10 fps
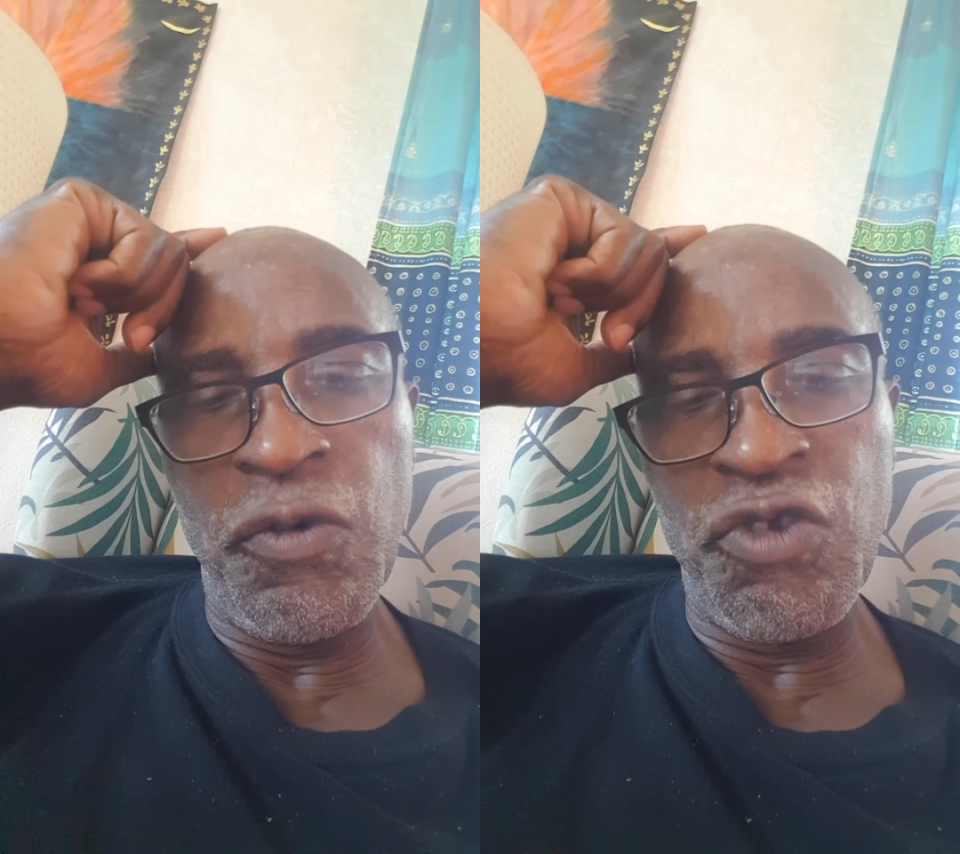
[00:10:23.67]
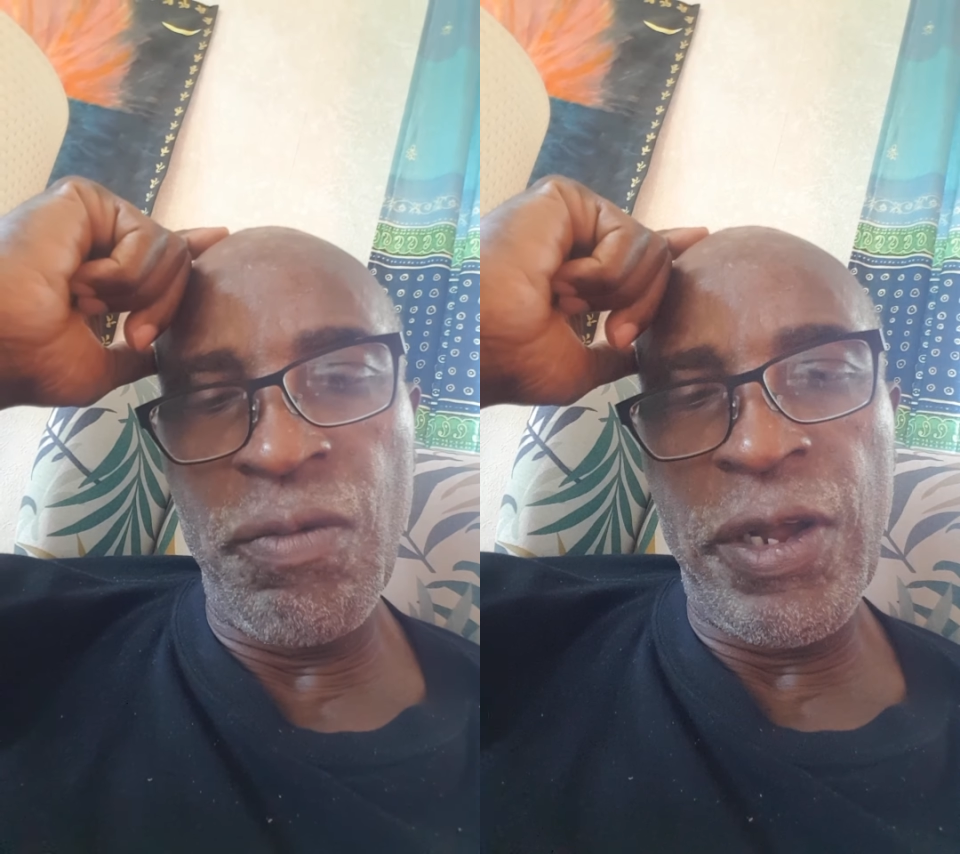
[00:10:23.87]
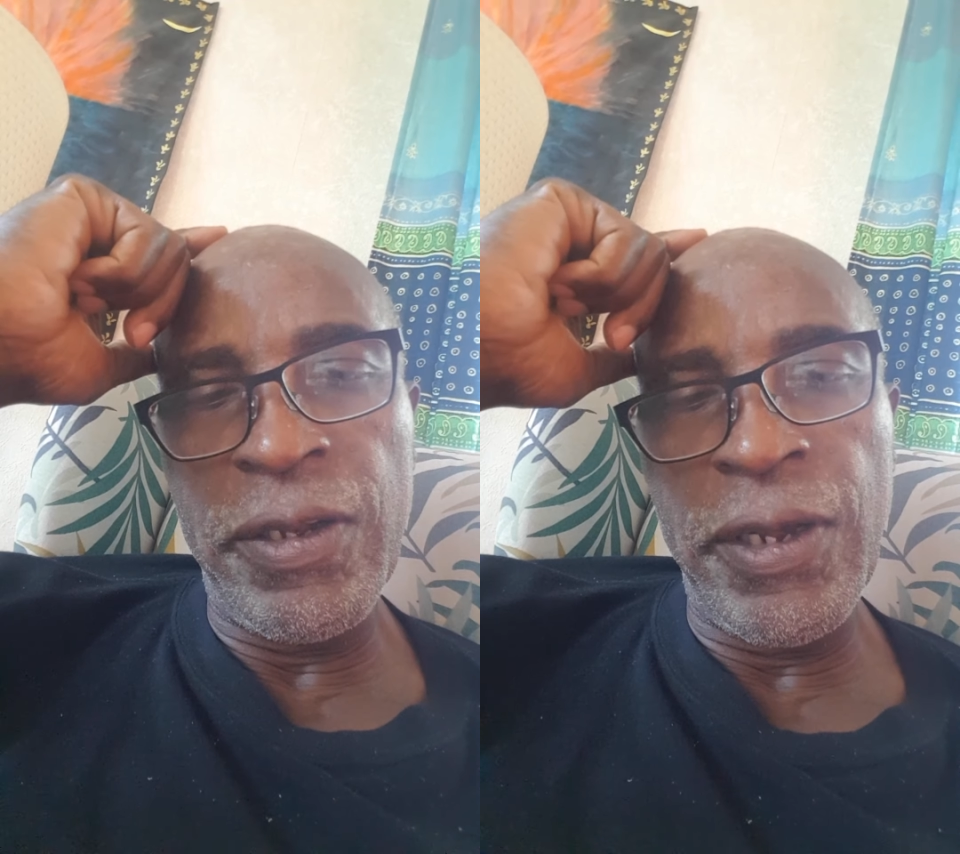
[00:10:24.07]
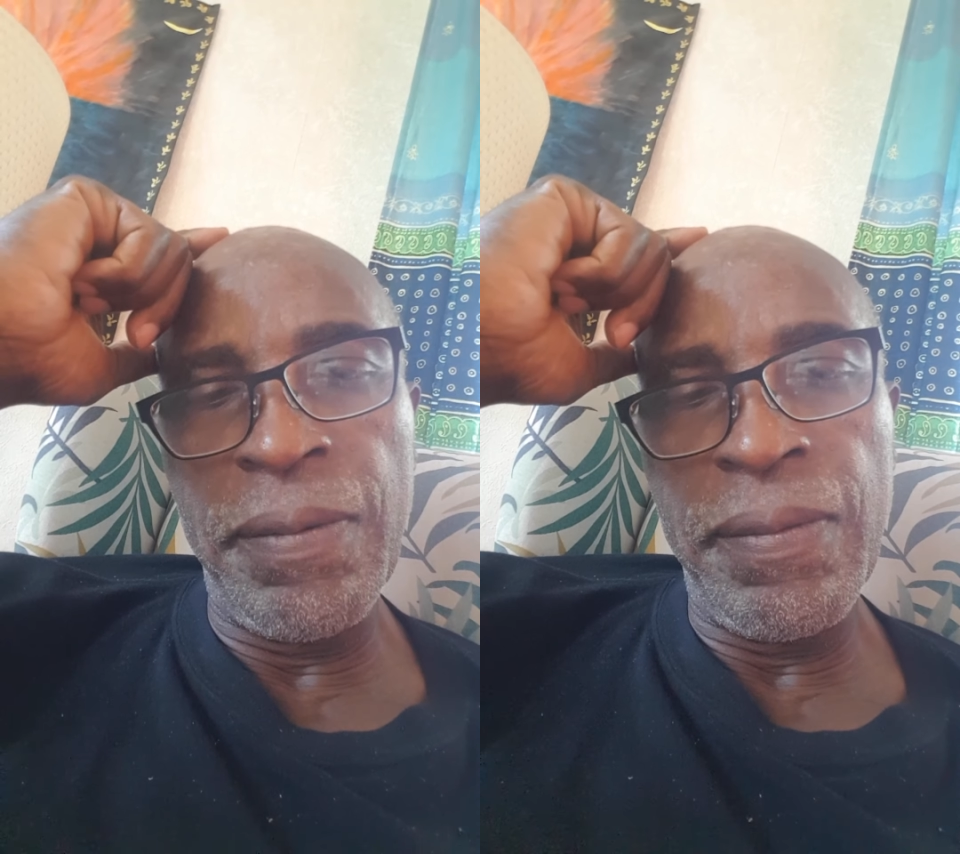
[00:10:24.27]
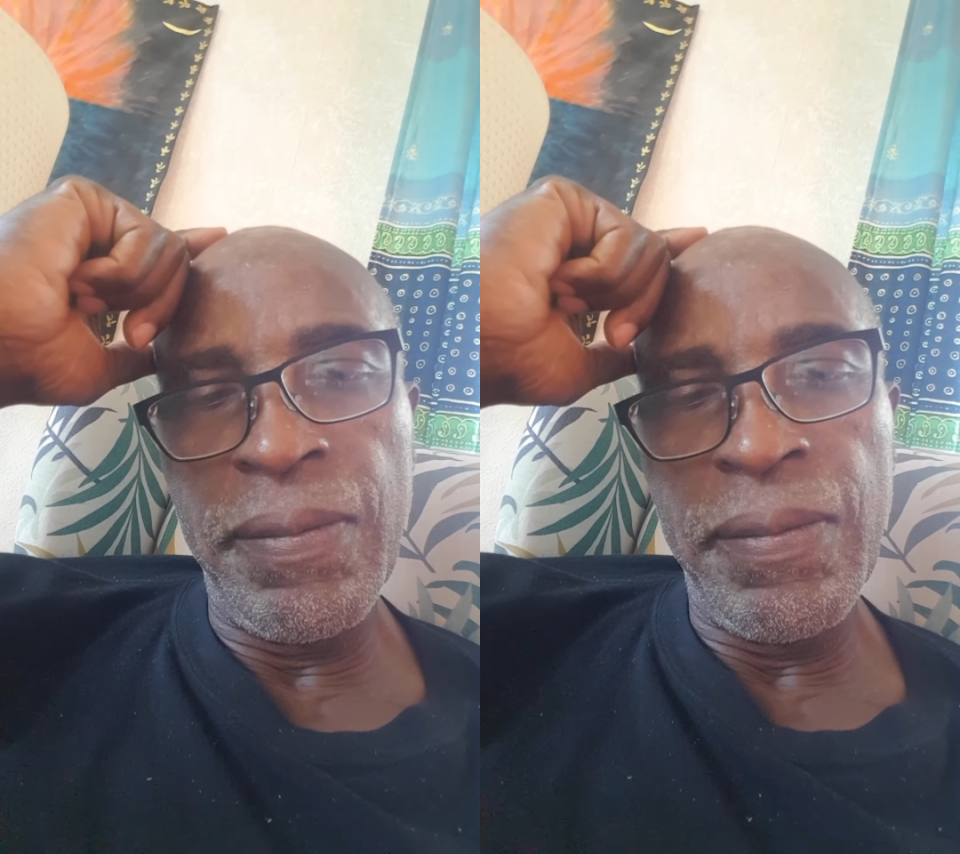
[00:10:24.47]
Bujabantam.
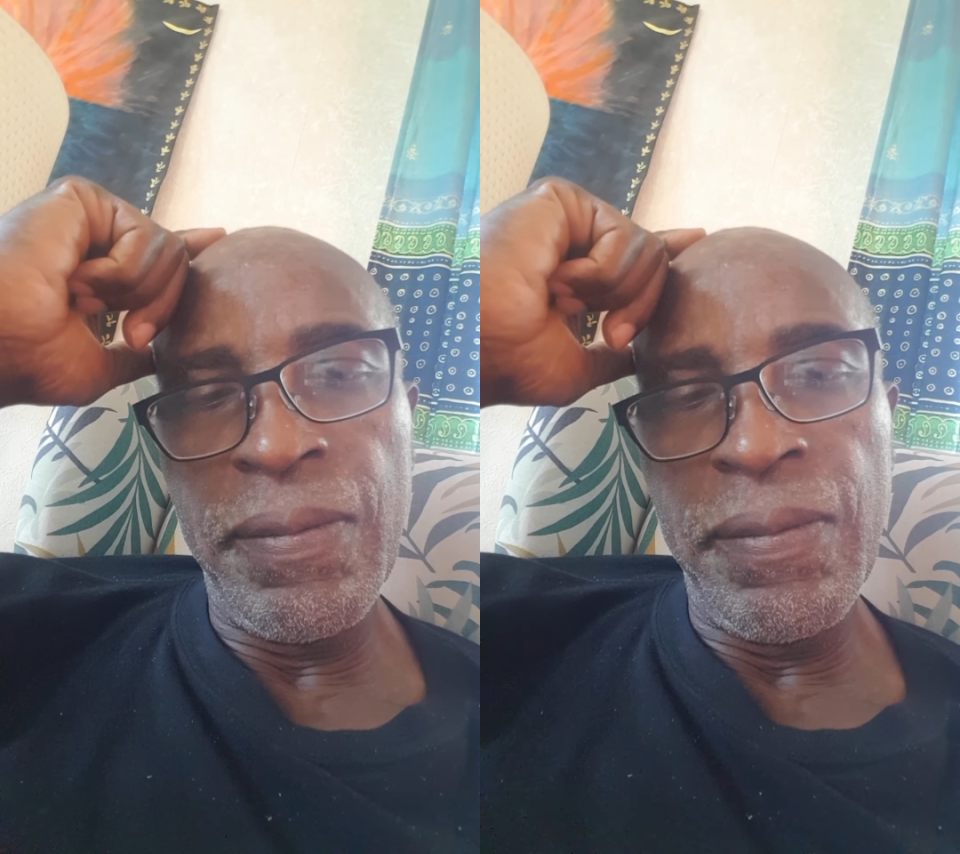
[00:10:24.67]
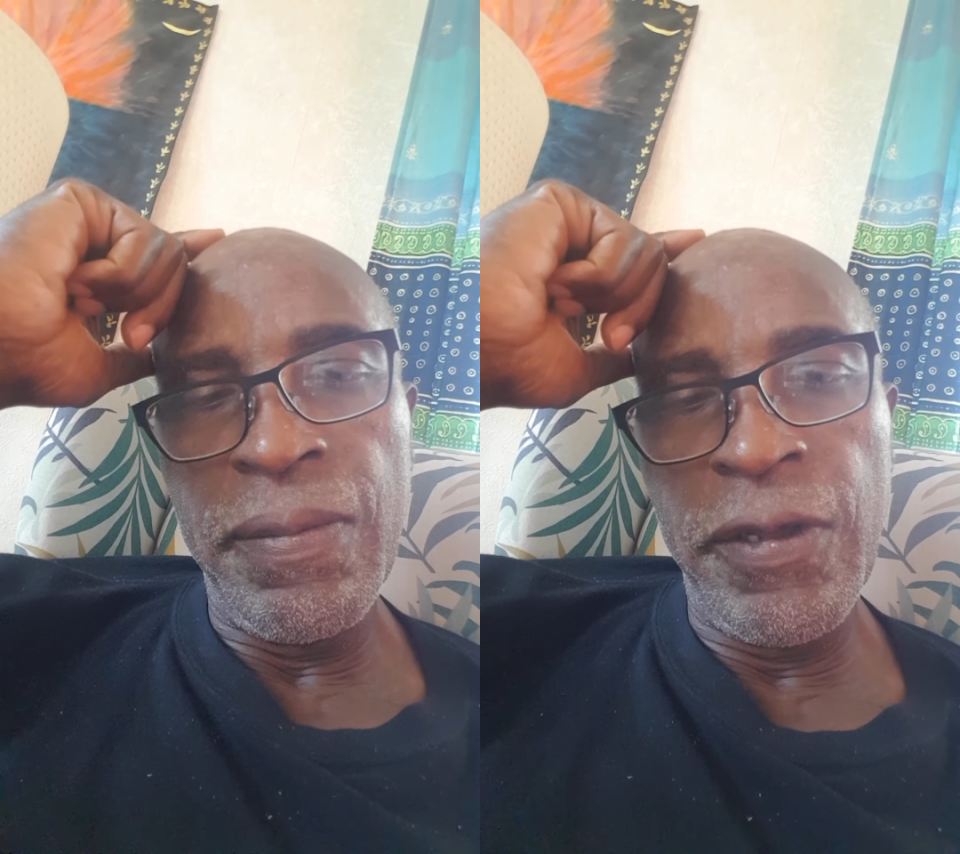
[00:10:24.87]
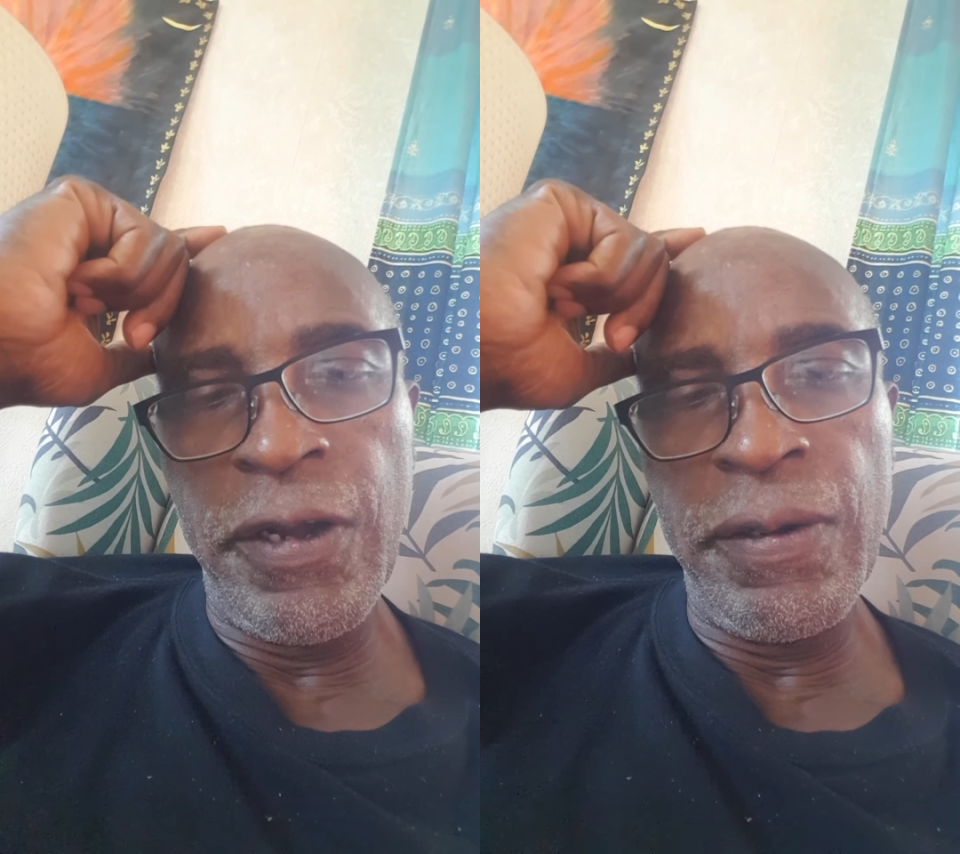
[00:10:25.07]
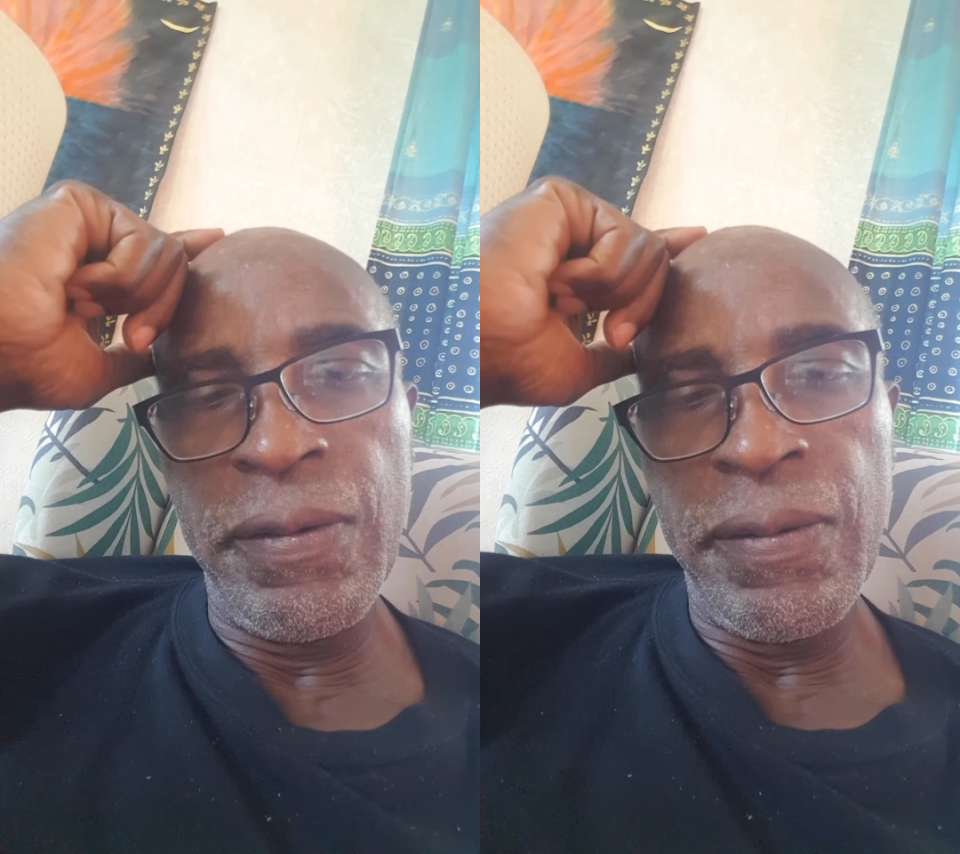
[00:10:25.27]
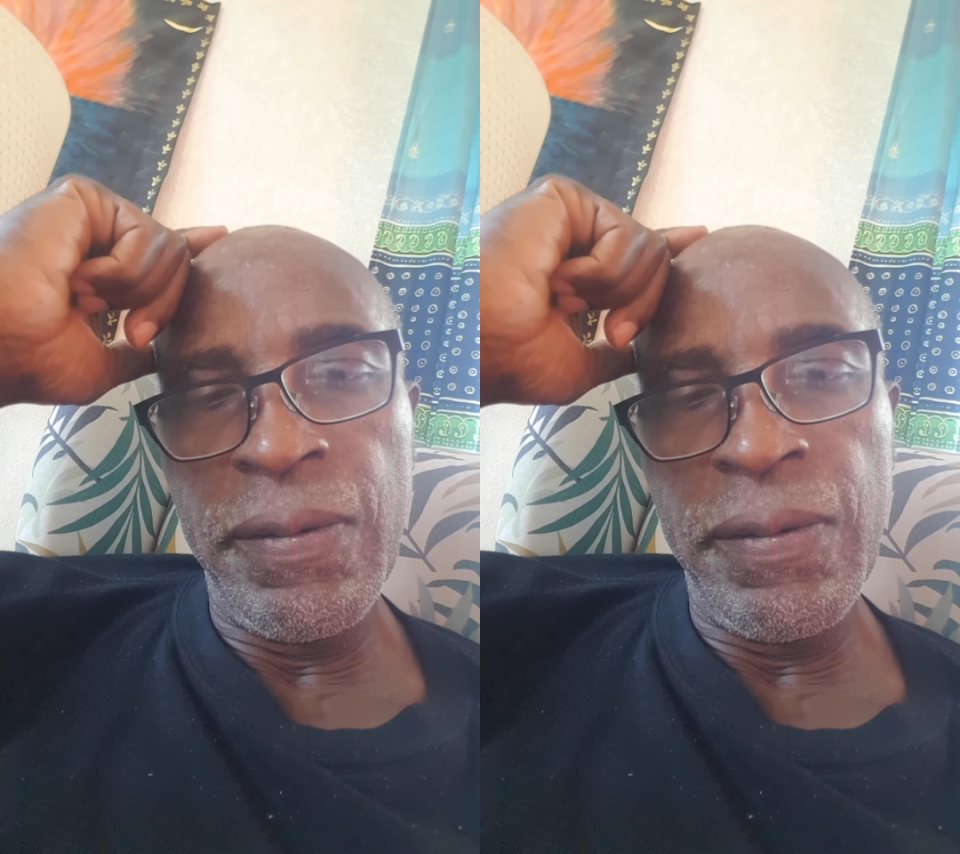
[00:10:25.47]
Yeah?